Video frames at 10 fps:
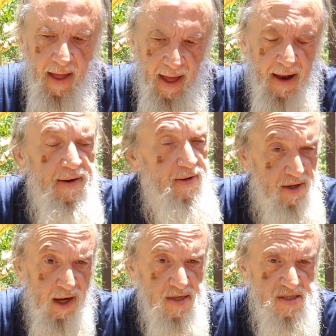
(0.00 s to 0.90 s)
at
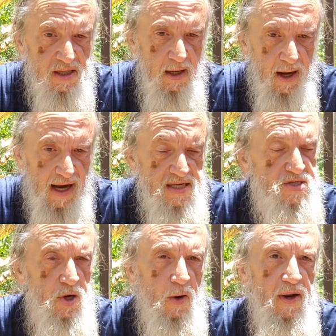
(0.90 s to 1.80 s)
dusk, I'd
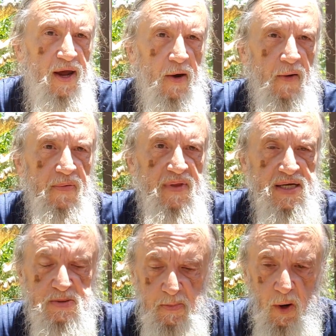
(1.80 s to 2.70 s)
start hearing
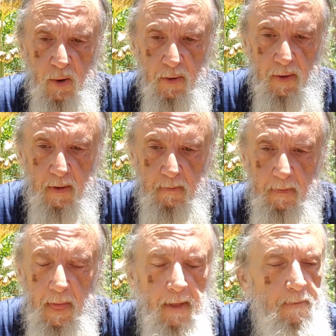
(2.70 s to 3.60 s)
this bird
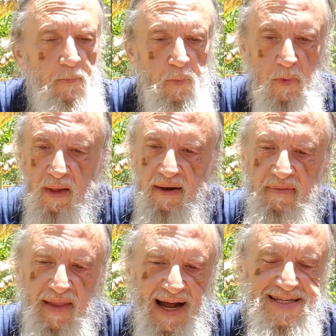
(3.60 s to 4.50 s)

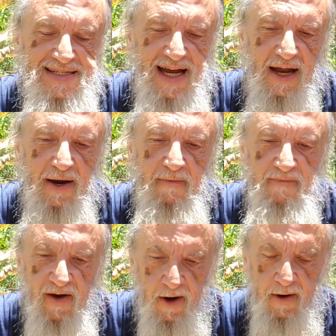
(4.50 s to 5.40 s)
that sounded
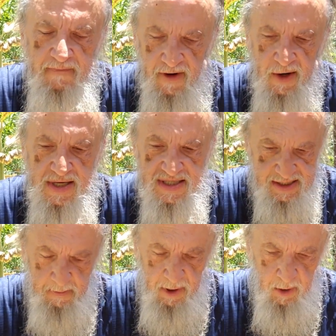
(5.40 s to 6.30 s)
very, very
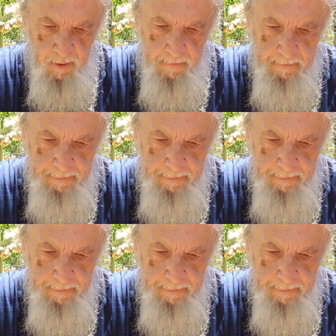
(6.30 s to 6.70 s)
similar.